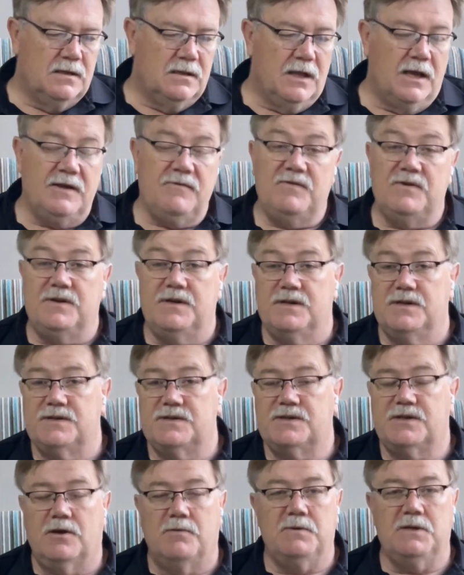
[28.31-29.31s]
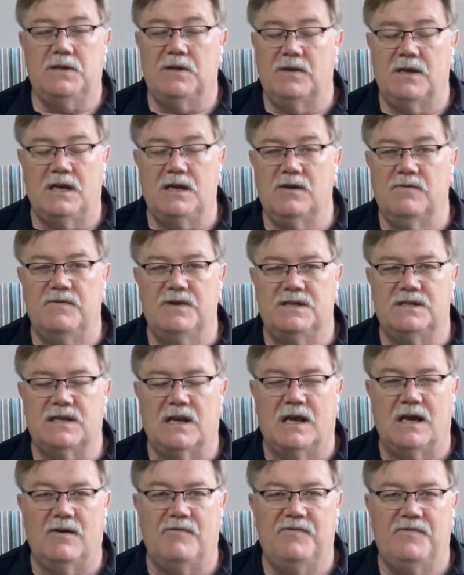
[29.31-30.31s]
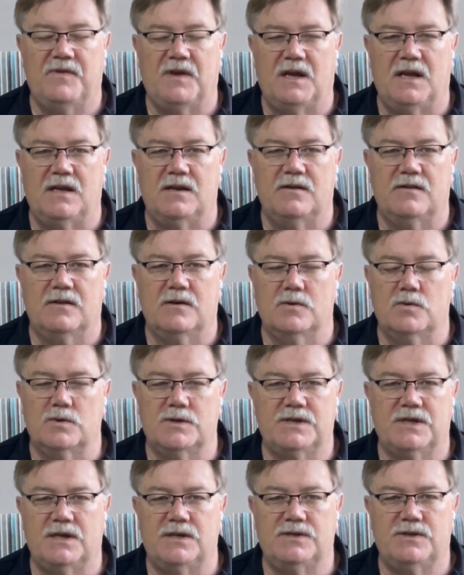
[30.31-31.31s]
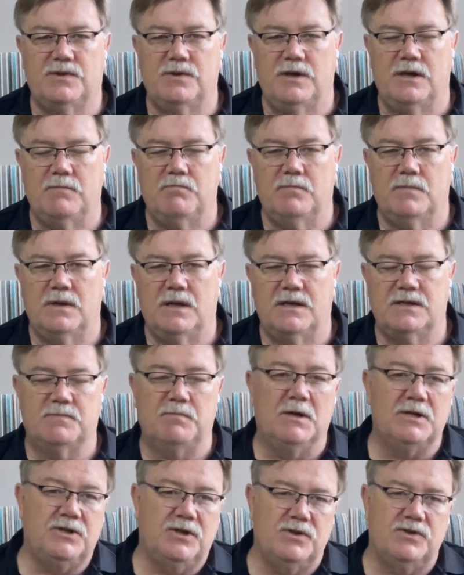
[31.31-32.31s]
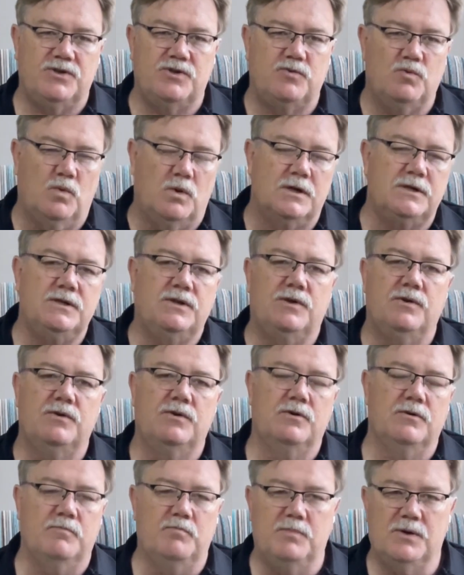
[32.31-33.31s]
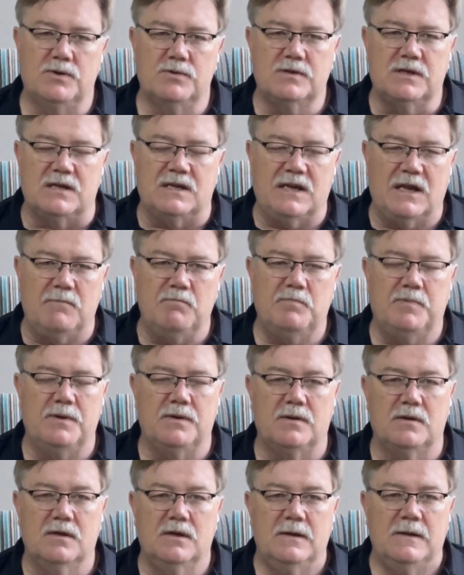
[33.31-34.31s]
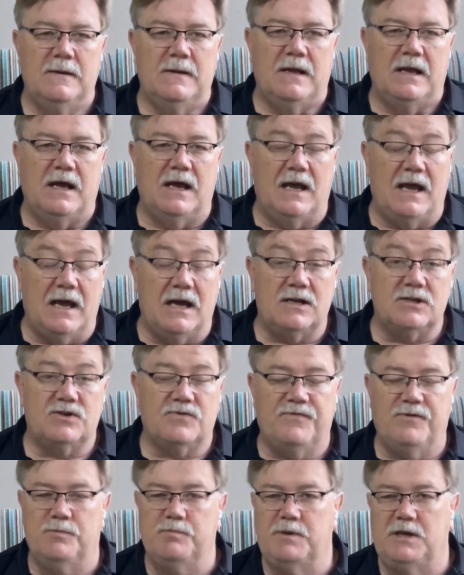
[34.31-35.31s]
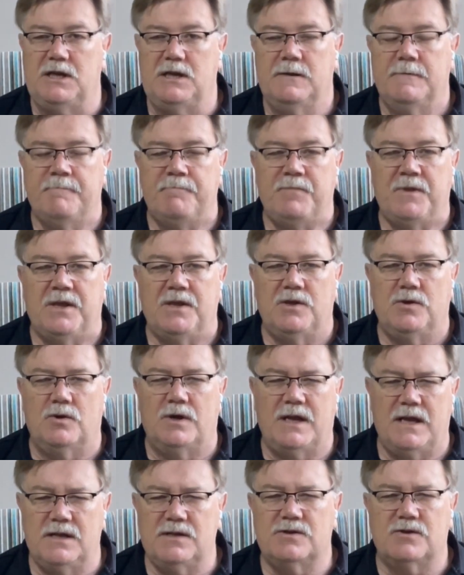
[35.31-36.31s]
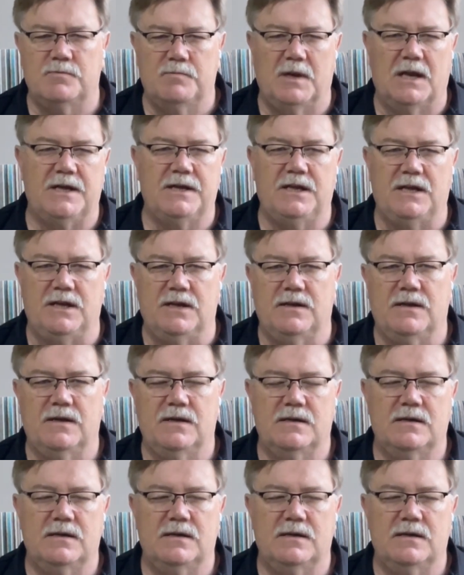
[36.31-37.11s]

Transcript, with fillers: David is coming to the end of his life, and the Lord says to him, As much as you want to build the temple, a house for me, your hands are bloodied.